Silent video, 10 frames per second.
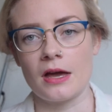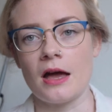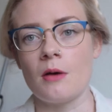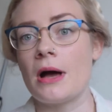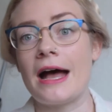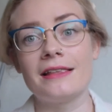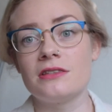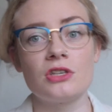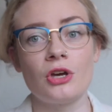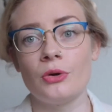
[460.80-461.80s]
And
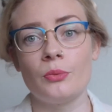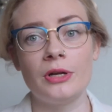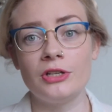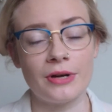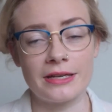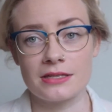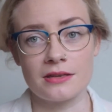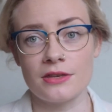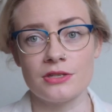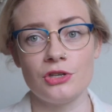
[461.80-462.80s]
so when you're
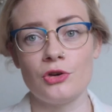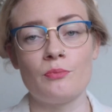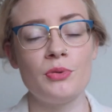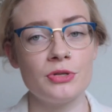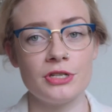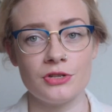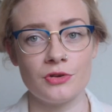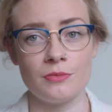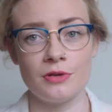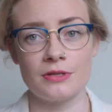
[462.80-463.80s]
exercising, you're boosting your
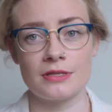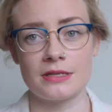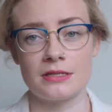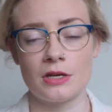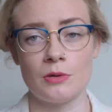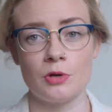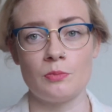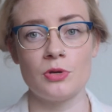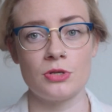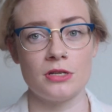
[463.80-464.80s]
immune system, you're
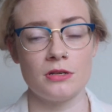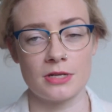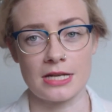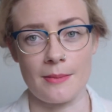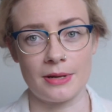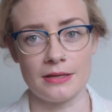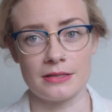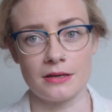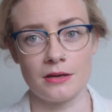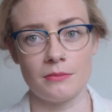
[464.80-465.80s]
boosting your
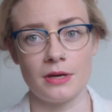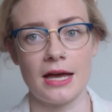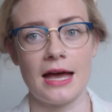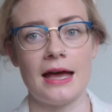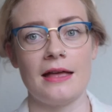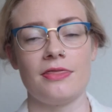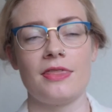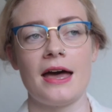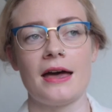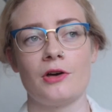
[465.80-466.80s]
metabolism, and
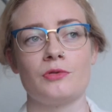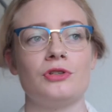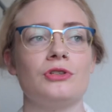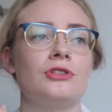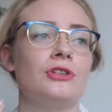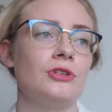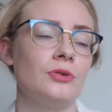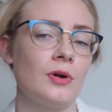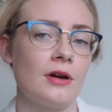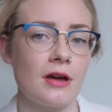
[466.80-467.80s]
that helps you
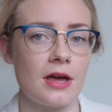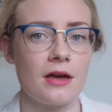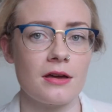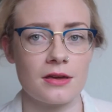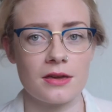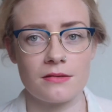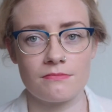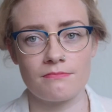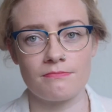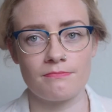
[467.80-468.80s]
to
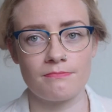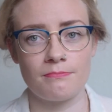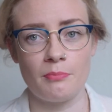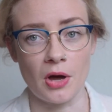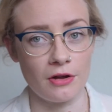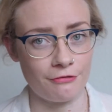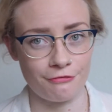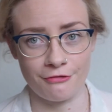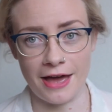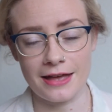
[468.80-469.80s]
burn
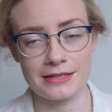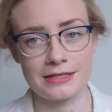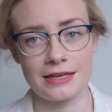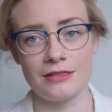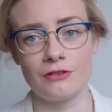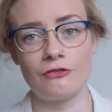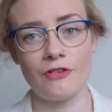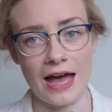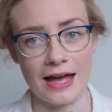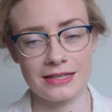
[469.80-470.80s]
fat. And the
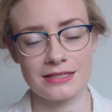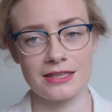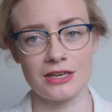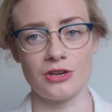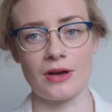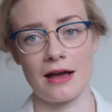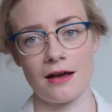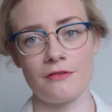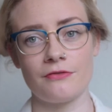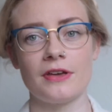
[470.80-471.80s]
fat that you
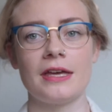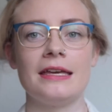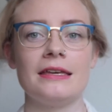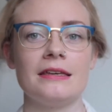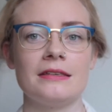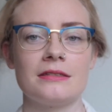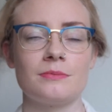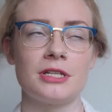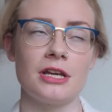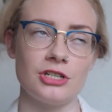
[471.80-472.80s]
have is
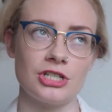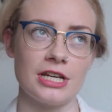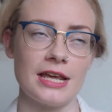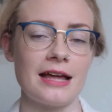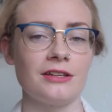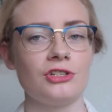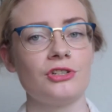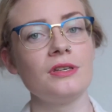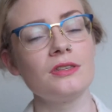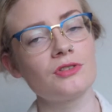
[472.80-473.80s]
potentially adding
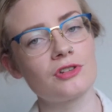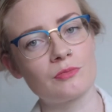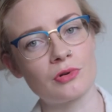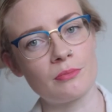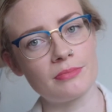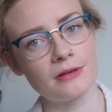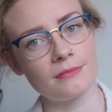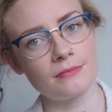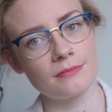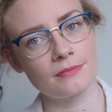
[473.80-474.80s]
to your estrogen
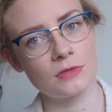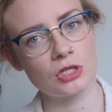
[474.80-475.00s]
problem.